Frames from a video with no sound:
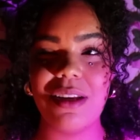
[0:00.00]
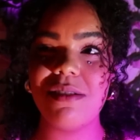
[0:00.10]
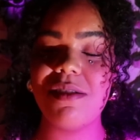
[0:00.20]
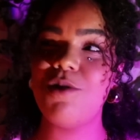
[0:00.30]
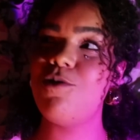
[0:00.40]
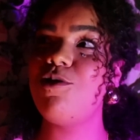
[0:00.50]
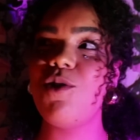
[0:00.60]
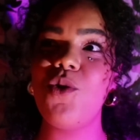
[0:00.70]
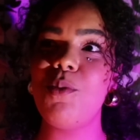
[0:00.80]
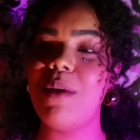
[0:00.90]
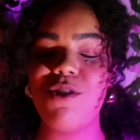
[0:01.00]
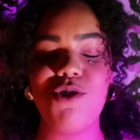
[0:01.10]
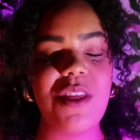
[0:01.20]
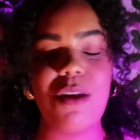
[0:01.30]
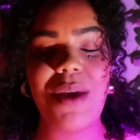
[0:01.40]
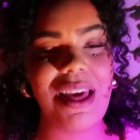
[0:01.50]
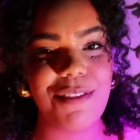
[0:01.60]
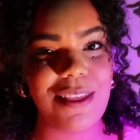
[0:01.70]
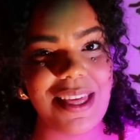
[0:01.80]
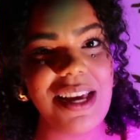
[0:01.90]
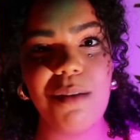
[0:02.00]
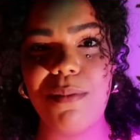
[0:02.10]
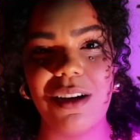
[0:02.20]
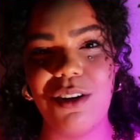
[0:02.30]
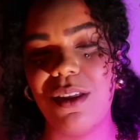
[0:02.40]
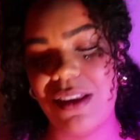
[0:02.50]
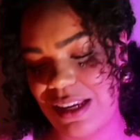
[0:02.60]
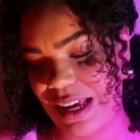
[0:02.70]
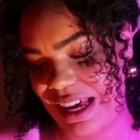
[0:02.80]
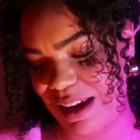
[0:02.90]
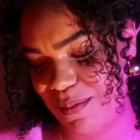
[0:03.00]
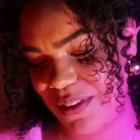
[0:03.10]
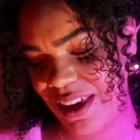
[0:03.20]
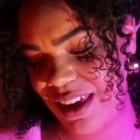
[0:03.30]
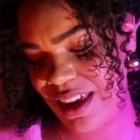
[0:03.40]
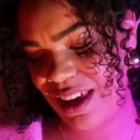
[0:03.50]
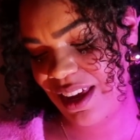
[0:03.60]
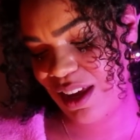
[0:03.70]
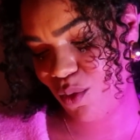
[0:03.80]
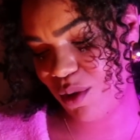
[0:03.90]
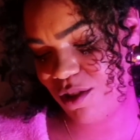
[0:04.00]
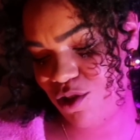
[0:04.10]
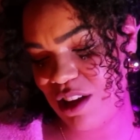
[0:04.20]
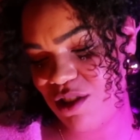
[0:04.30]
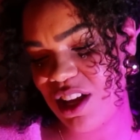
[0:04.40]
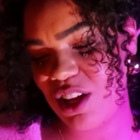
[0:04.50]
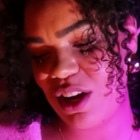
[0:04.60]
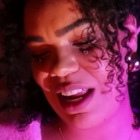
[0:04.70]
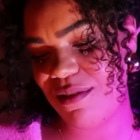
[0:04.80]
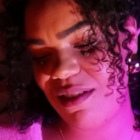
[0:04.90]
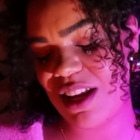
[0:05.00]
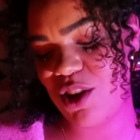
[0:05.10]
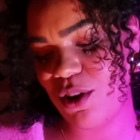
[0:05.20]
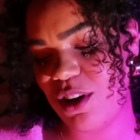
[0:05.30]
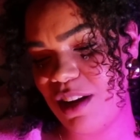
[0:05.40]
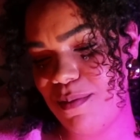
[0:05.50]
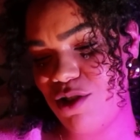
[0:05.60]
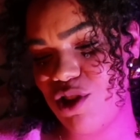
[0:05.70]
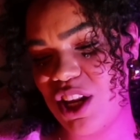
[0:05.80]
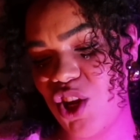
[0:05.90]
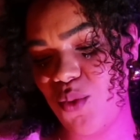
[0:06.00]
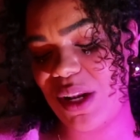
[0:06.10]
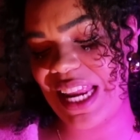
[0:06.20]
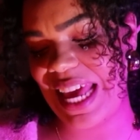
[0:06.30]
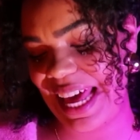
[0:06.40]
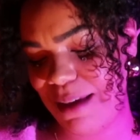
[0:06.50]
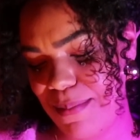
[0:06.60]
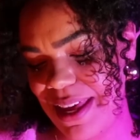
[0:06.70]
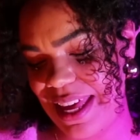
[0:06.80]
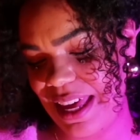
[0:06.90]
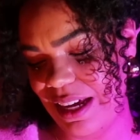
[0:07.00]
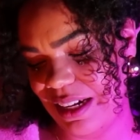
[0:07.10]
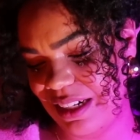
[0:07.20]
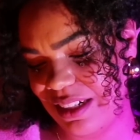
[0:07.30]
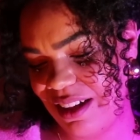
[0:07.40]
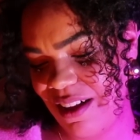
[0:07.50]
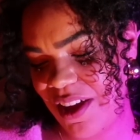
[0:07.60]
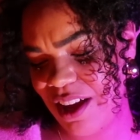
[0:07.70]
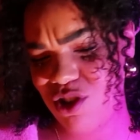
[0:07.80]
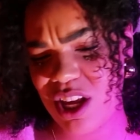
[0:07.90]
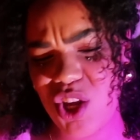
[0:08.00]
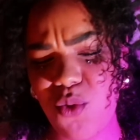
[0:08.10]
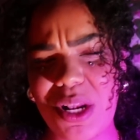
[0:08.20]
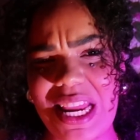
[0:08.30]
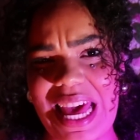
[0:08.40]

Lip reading: because there's so much that we have to think about all the time. What is changing in your life is that you're going to be genuinely happy here. Genuinely